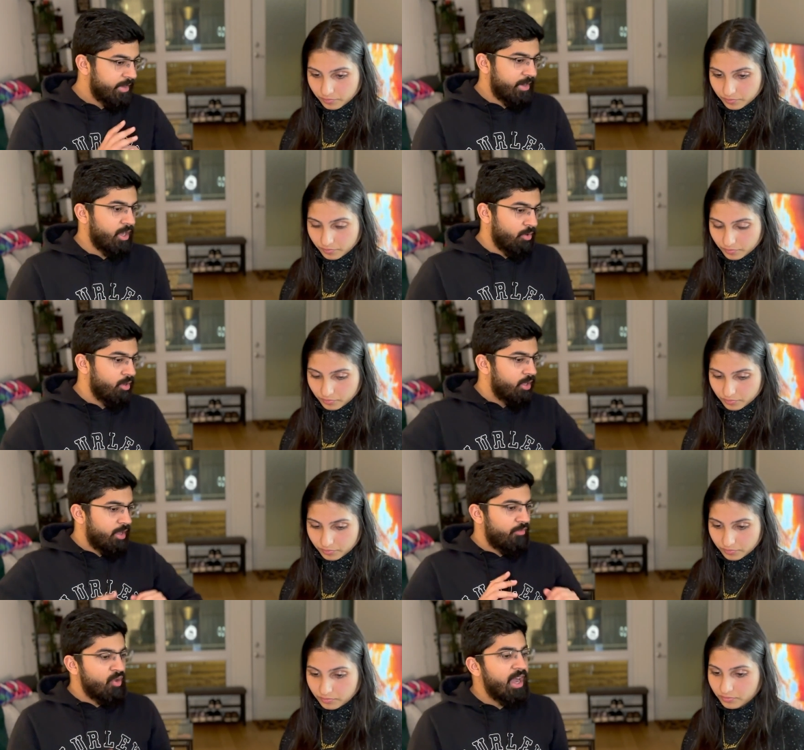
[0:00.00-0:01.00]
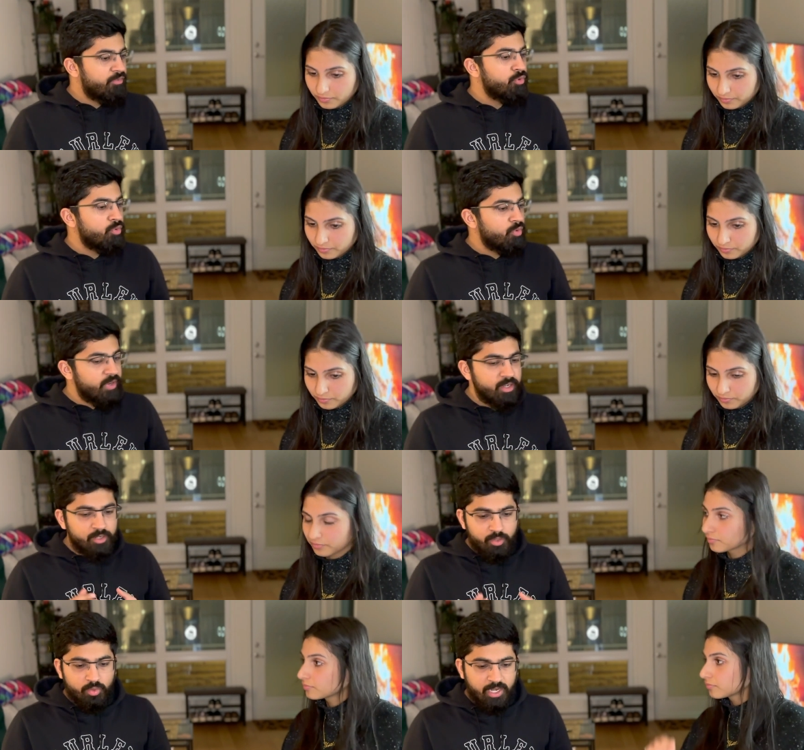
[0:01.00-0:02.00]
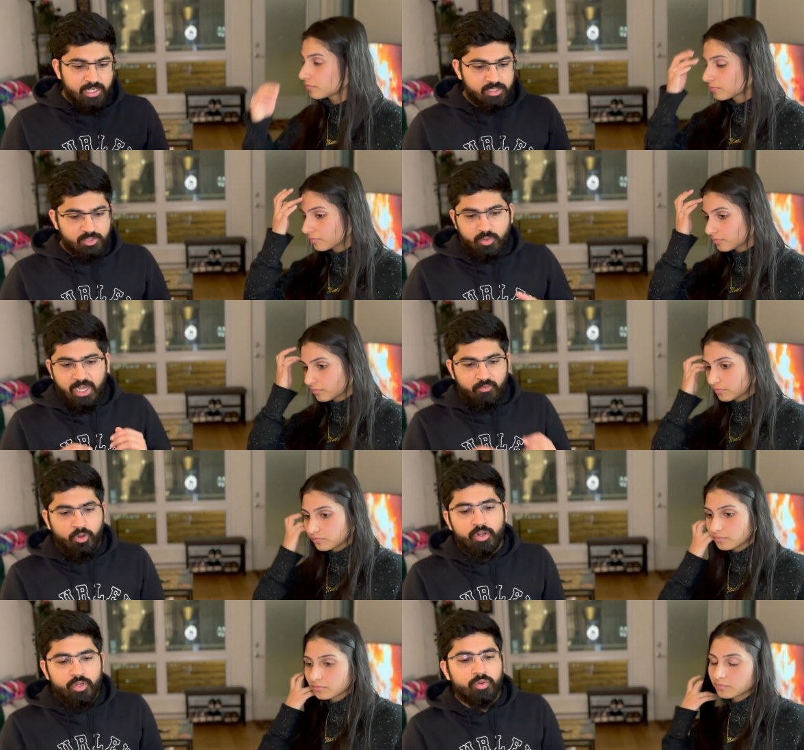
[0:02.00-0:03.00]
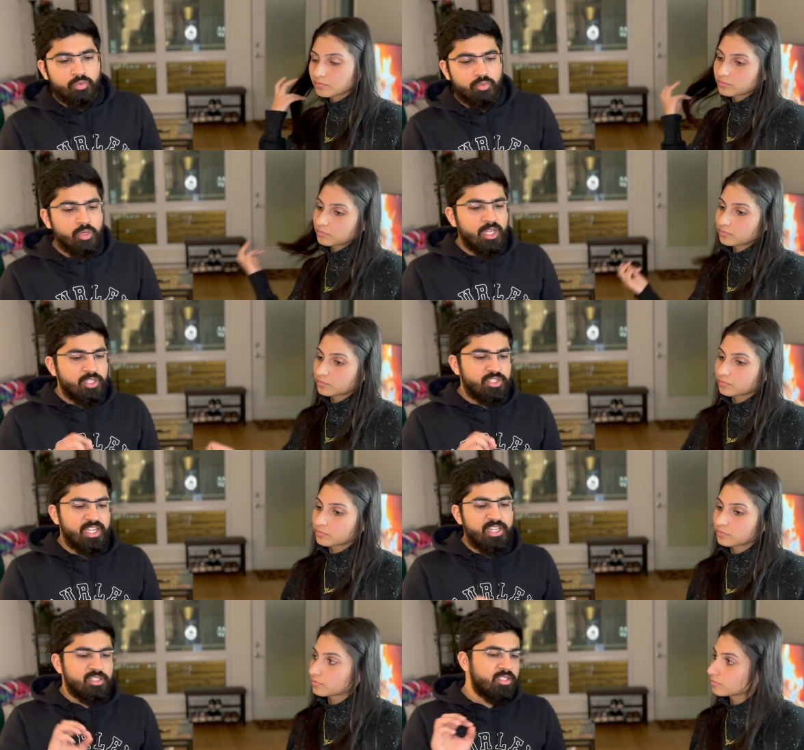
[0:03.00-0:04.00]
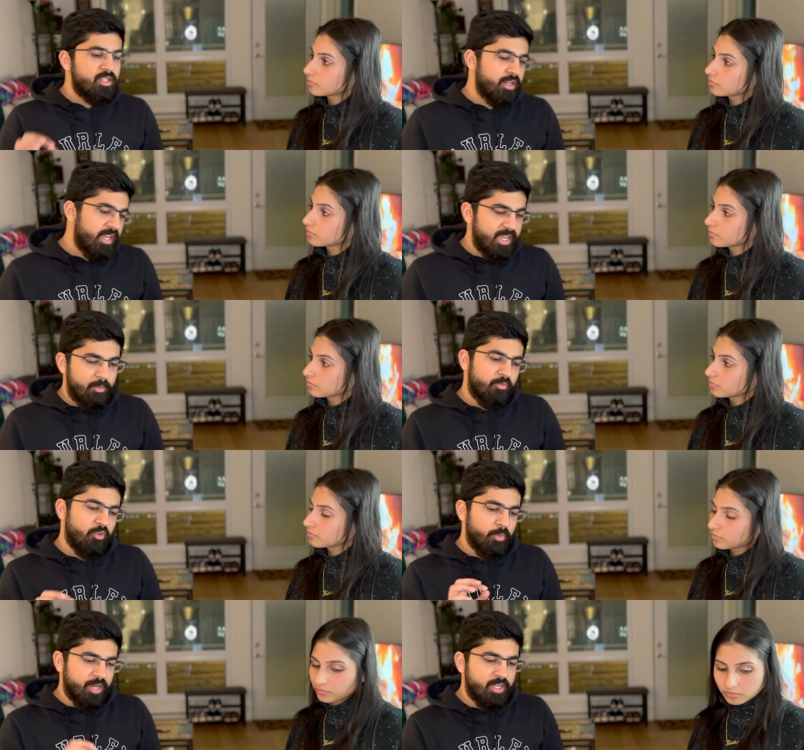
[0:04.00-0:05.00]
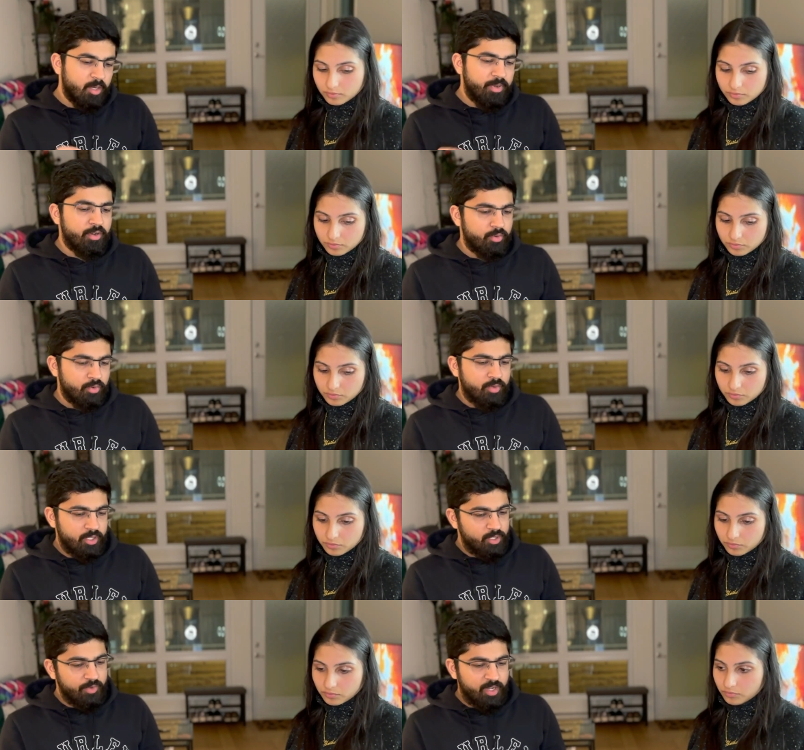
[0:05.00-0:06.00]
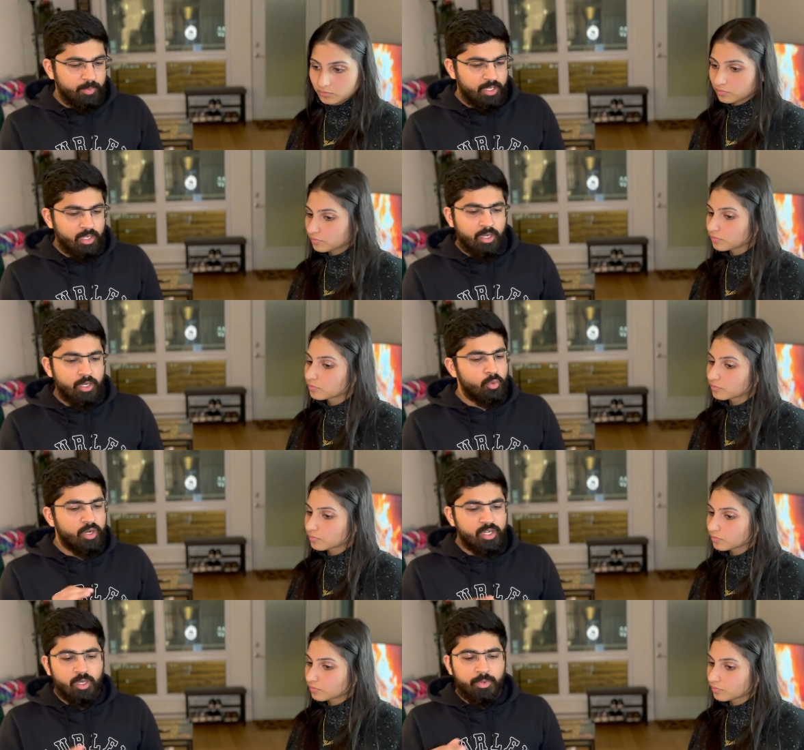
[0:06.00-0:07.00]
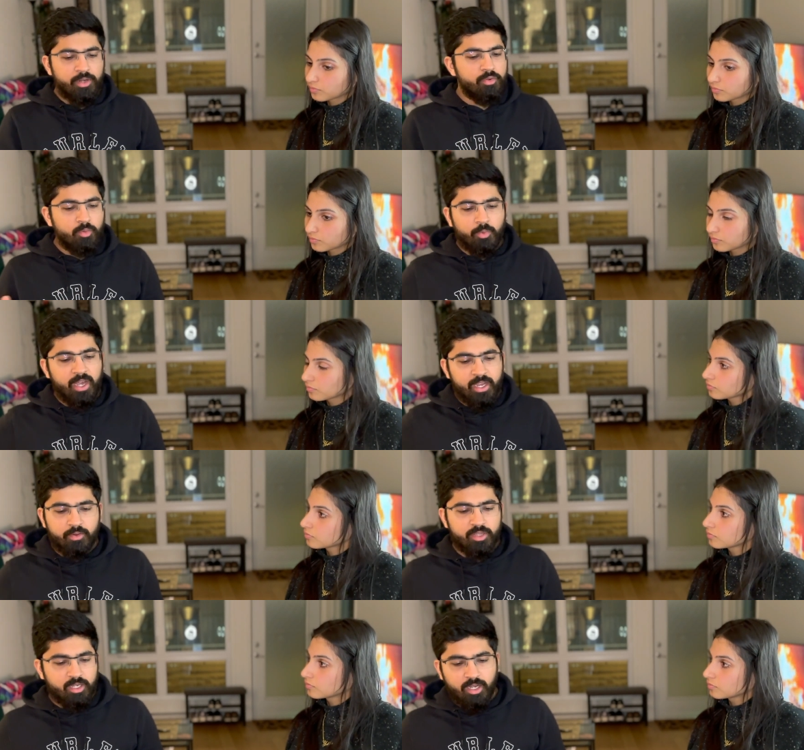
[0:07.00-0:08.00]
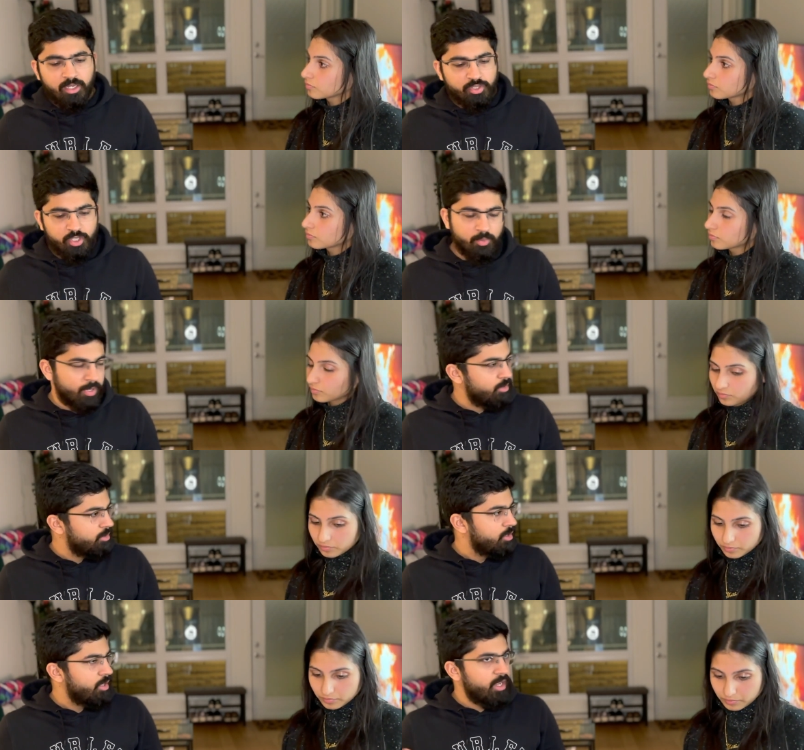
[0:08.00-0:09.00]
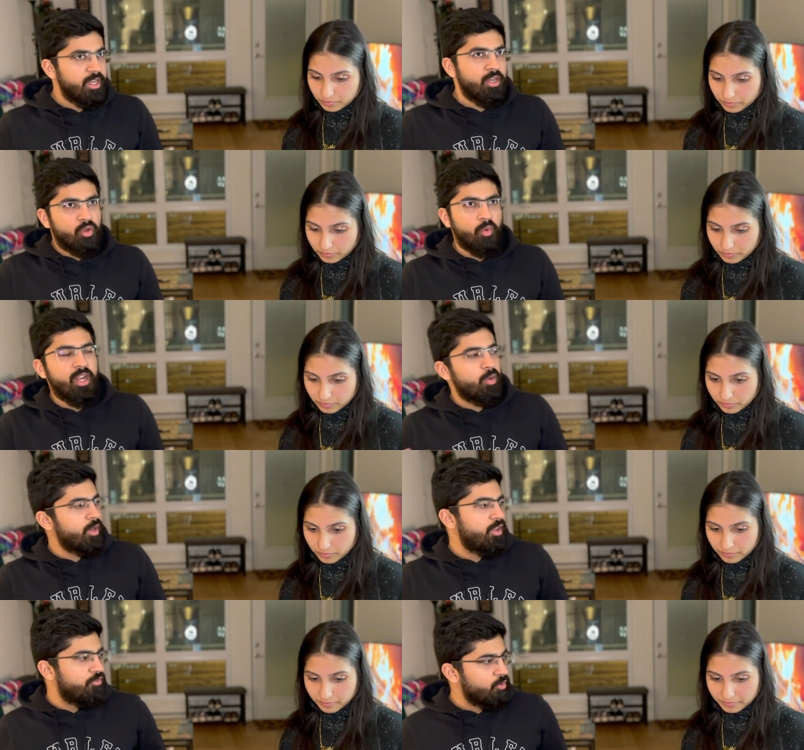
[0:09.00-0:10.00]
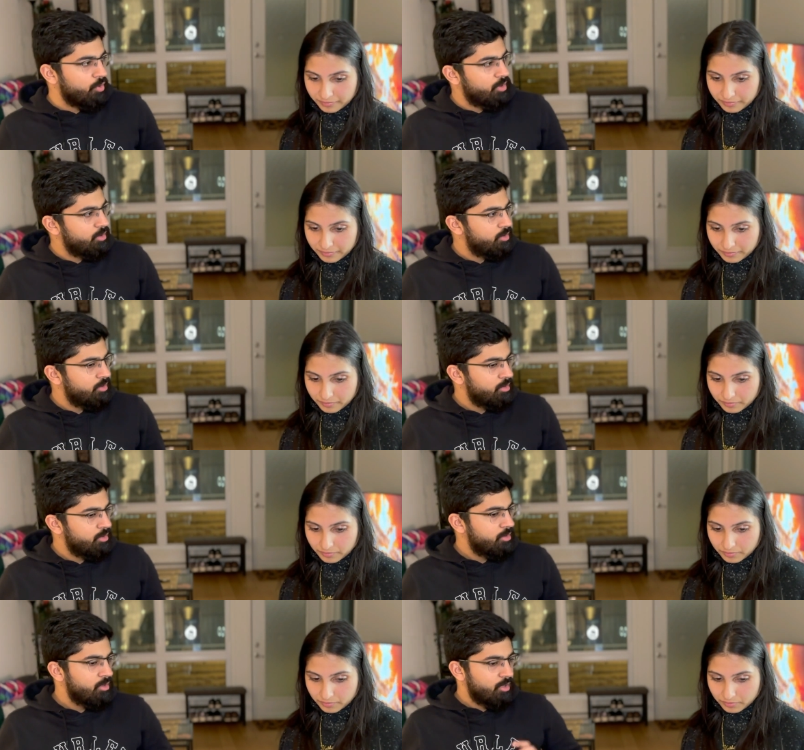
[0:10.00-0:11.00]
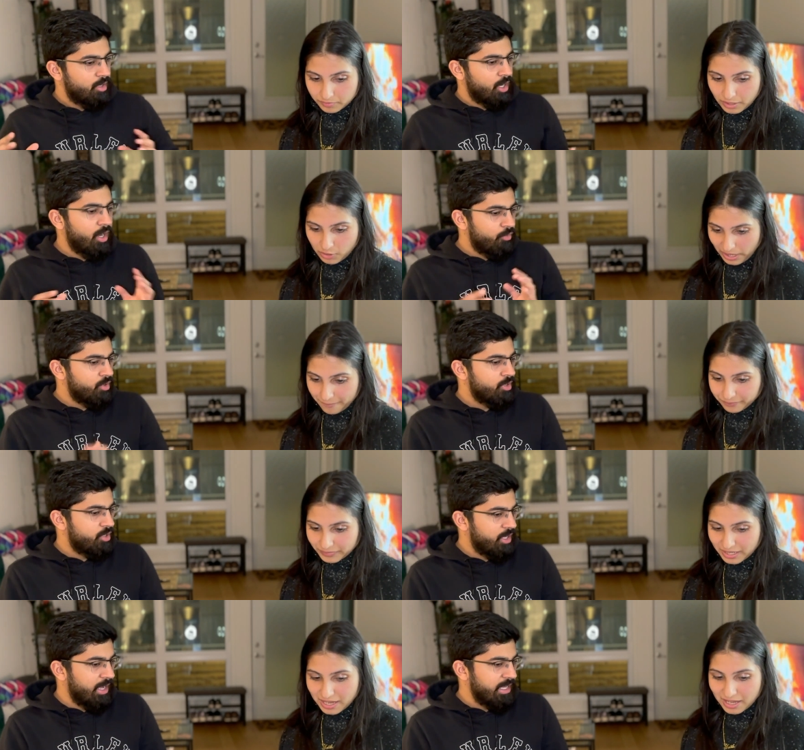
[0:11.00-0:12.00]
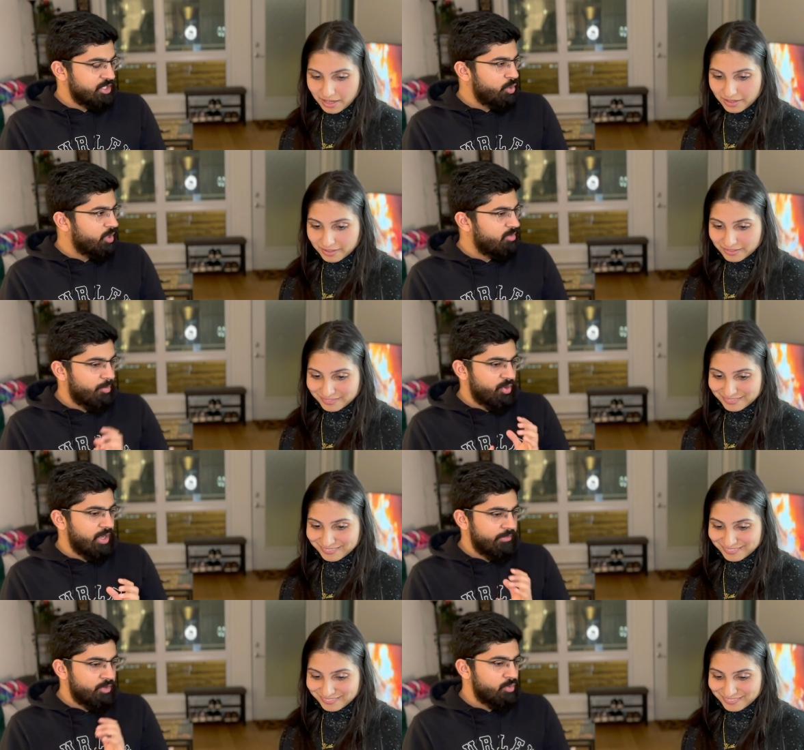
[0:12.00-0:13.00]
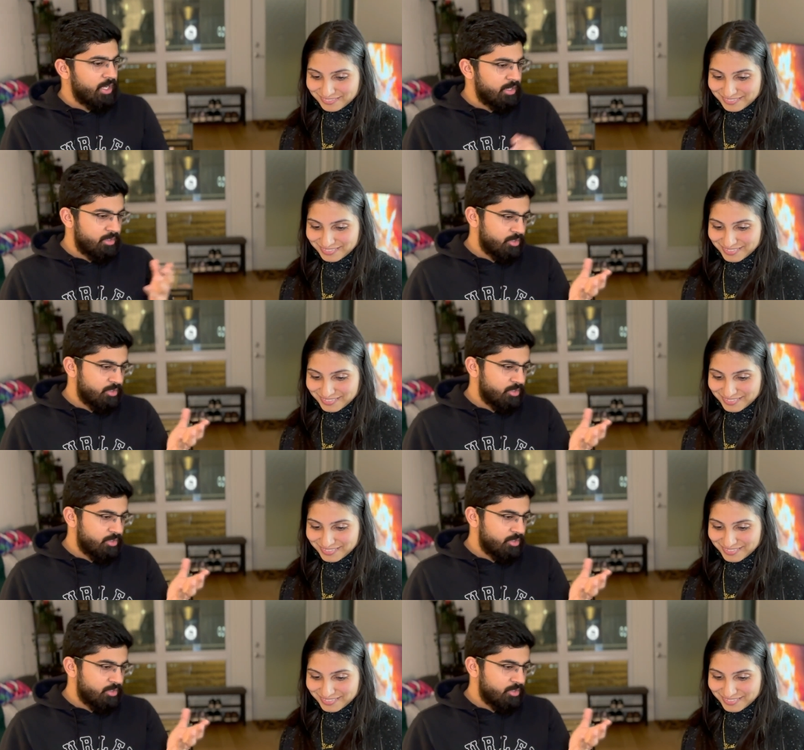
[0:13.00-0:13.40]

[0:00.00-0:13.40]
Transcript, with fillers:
Speaker 1: Now, if you have to create a new task, so I want you to change the name from GitHub Intro in the README to GitHub Intro by Kritika Sharma in 2024. How, okay. As a new developer, you have to do that.